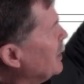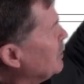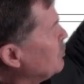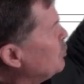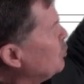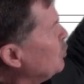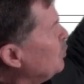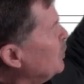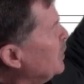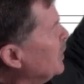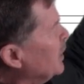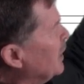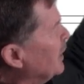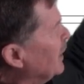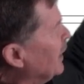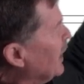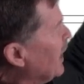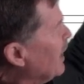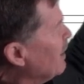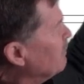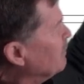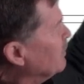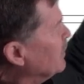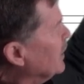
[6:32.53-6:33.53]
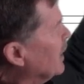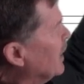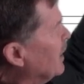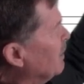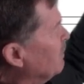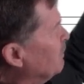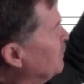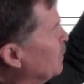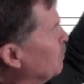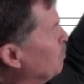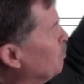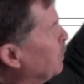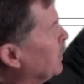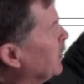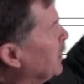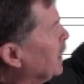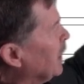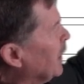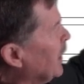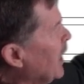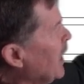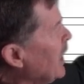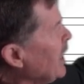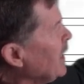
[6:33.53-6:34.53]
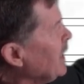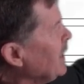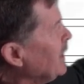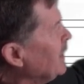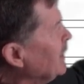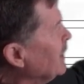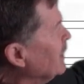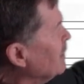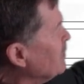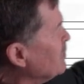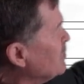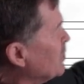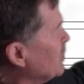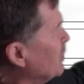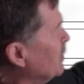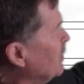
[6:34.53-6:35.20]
to the level of applying it,